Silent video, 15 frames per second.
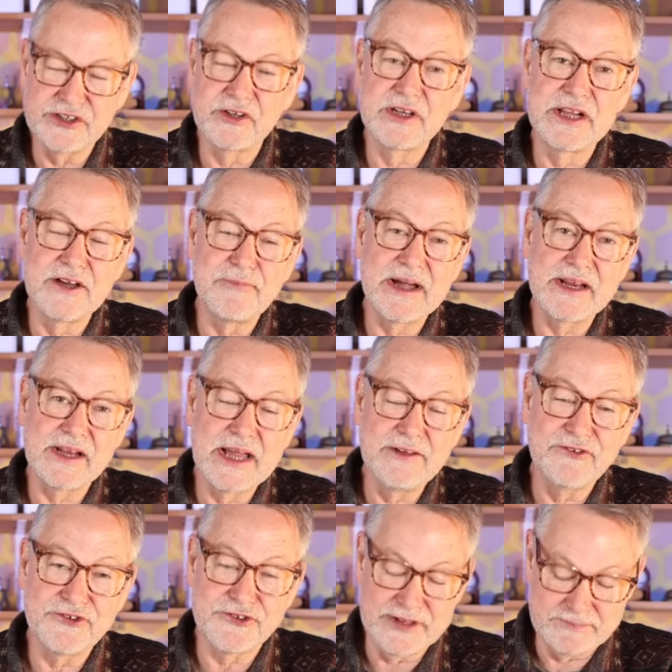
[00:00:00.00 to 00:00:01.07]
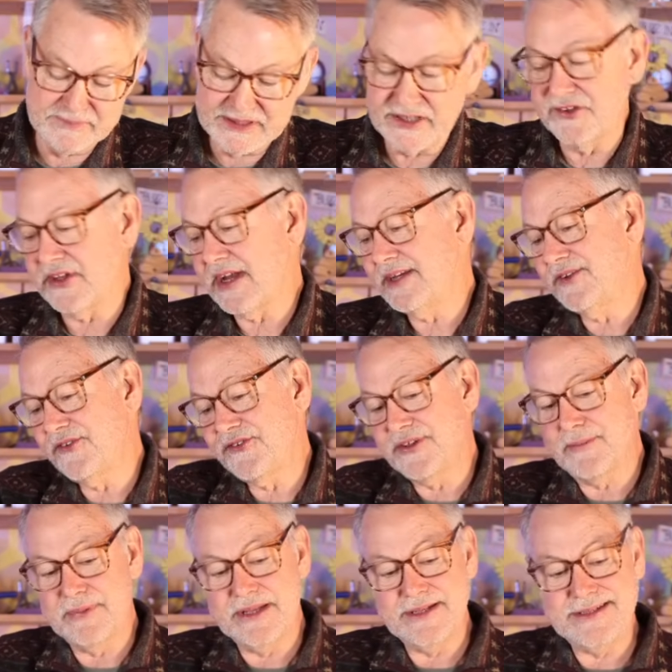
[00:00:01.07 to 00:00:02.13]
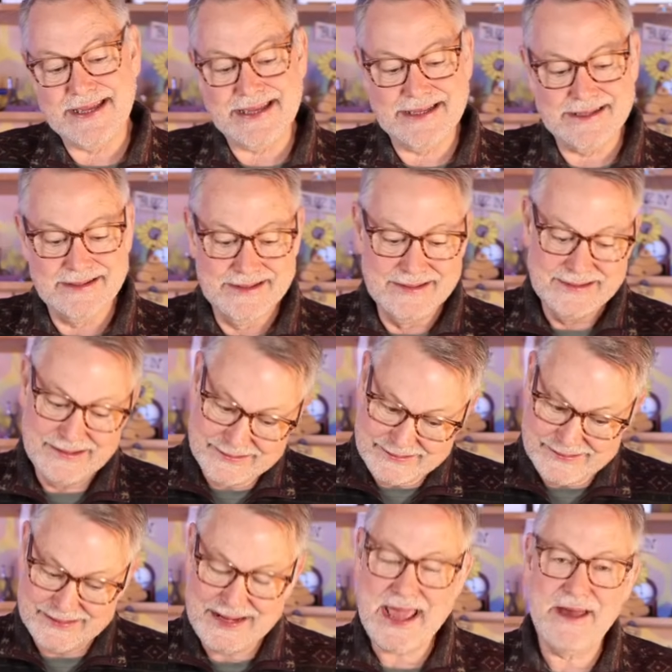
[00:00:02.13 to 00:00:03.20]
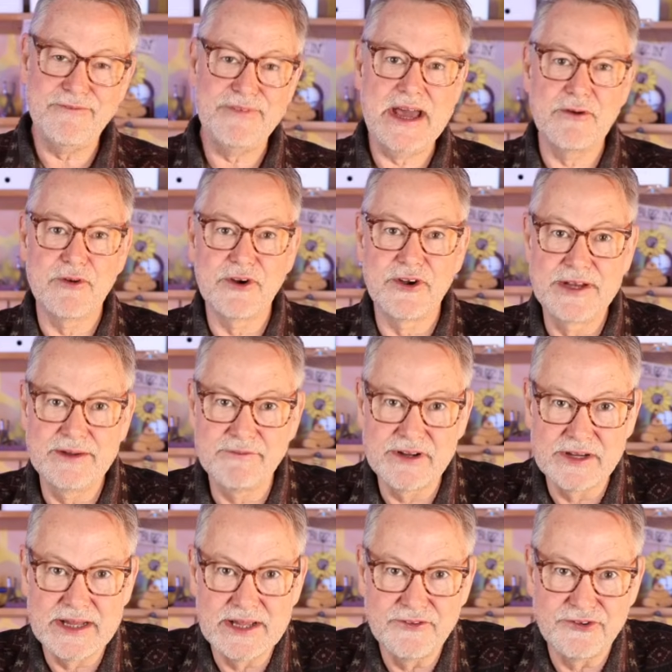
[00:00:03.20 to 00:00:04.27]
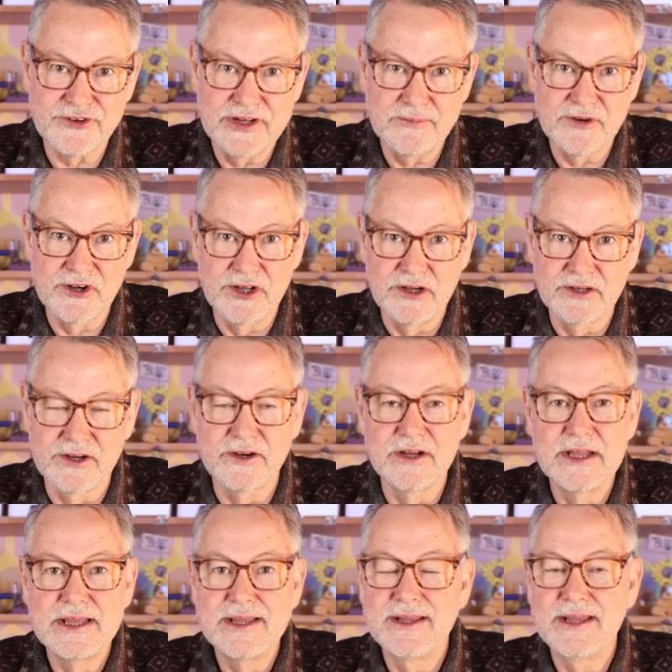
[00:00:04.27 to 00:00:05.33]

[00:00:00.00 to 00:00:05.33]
you'll love my live stream because I just simply take a good half hour on every live stream or longer